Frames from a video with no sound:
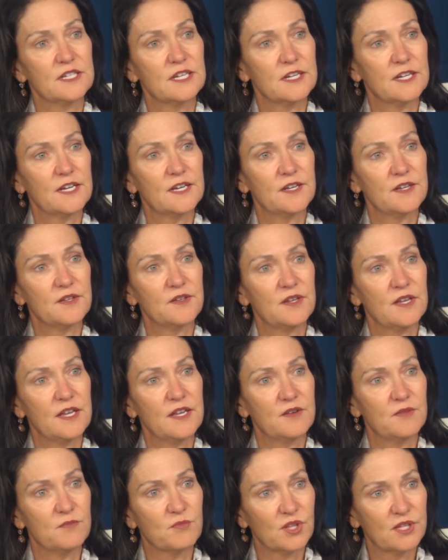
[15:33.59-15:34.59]

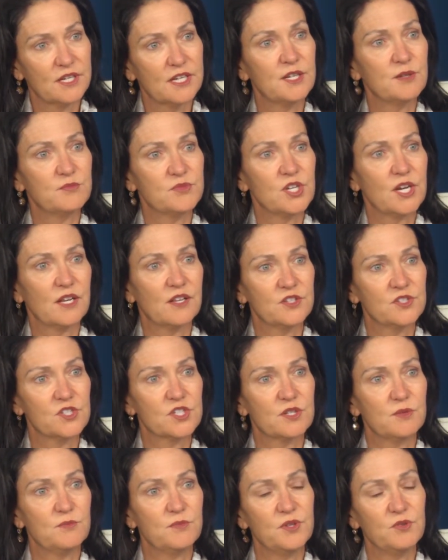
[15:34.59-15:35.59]
And Millennium Challenge
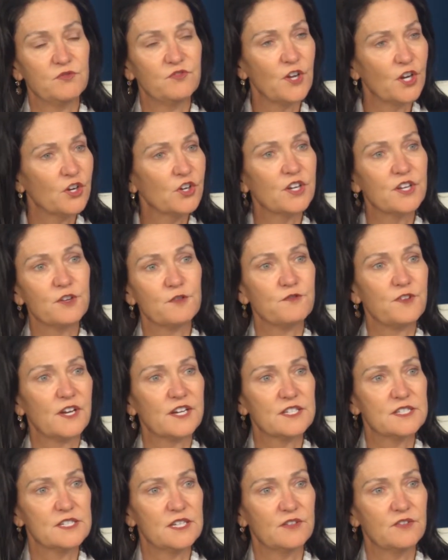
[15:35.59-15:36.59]
can be very
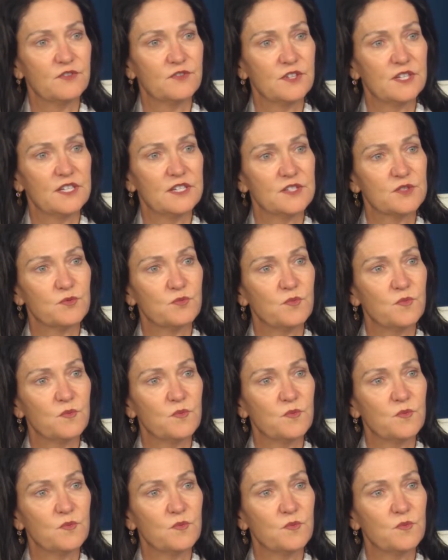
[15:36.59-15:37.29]
effective is